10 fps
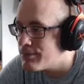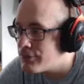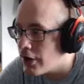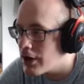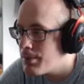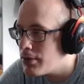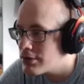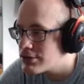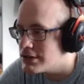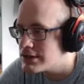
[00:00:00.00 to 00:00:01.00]
Dark
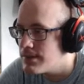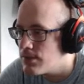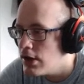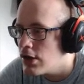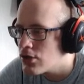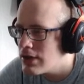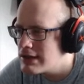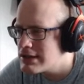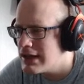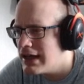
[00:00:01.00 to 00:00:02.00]
Portrait.
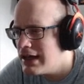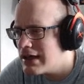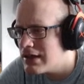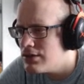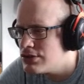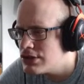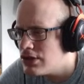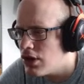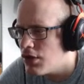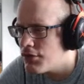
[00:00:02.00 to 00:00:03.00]
Creates an ink
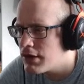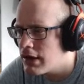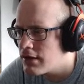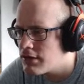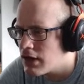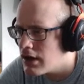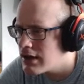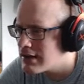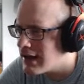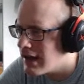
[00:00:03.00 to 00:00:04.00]
illusion of a
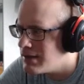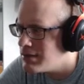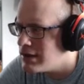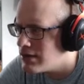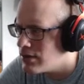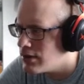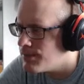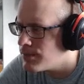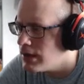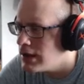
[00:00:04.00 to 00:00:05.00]
target enemy hero.
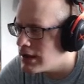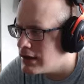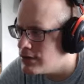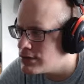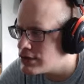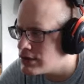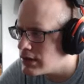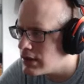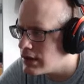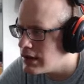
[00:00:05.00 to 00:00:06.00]

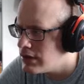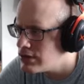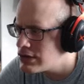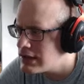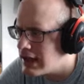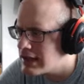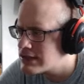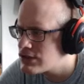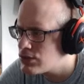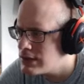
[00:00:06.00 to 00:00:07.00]
Illusion
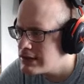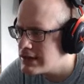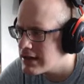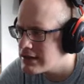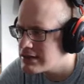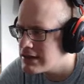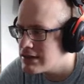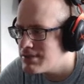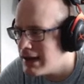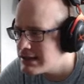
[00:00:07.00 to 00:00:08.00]
lasts 20 seconds and
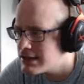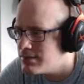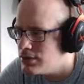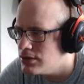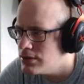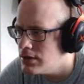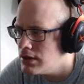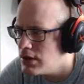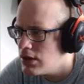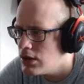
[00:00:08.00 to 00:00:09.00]
is magic immune
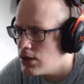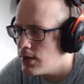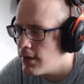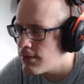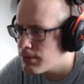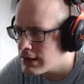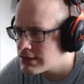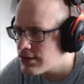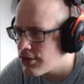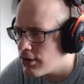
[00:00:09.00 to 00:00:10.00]
with
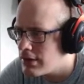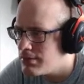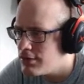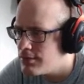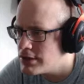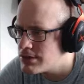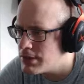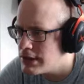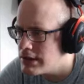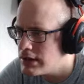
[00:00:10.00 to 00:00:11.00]
plus 30 movement
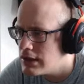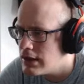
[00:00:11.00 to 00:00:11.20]
speed.